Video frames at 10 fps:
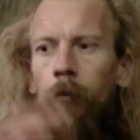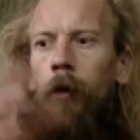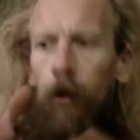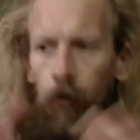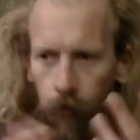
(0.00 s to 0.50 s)

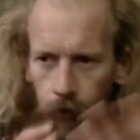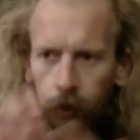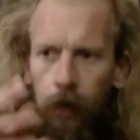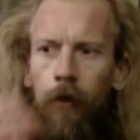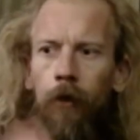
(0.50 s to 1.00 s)
Miller and
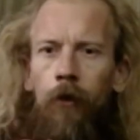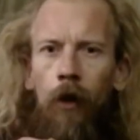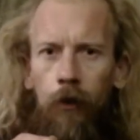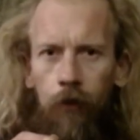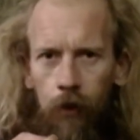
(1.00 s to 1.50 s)
getting this
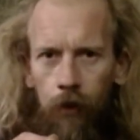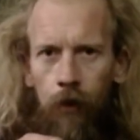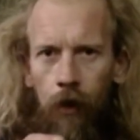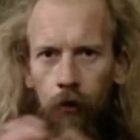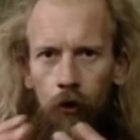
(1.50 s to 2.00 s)
idea
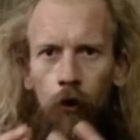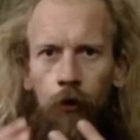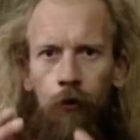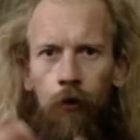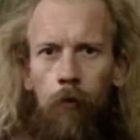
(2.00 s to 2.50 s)
that God
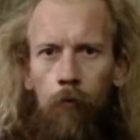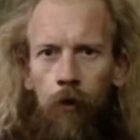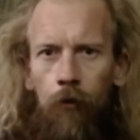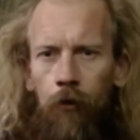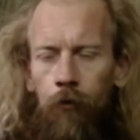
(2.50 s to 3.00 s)
is our
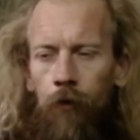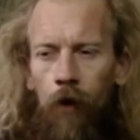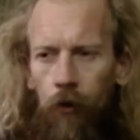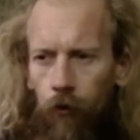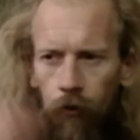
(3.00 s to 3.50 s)
mother and father,